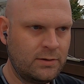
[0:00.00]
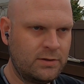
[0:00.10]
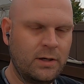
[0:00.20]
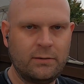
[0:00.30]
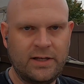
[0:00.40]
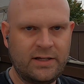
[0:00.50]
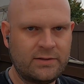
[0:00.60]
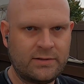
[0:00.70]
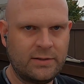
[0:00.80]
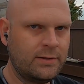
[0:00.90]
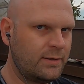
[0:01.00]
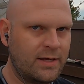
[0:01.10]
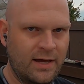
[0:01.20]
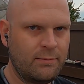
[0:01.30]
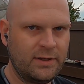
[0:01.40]
The toe links,
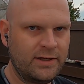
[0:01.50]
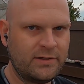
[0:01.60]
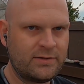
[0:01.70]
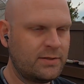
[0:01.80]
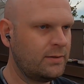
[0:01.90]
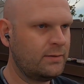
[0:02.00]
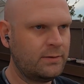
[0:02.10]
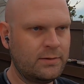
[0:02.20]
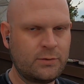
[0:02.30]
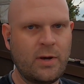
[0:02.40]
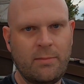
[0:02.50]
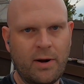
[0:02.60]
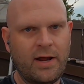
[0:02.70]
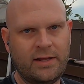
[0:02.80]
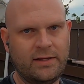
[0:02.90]
camber links, the sway
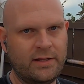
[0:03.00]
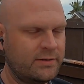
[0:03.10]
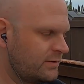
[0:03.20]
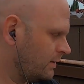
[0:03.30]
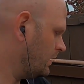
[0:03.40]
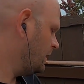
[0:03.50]
bar end links?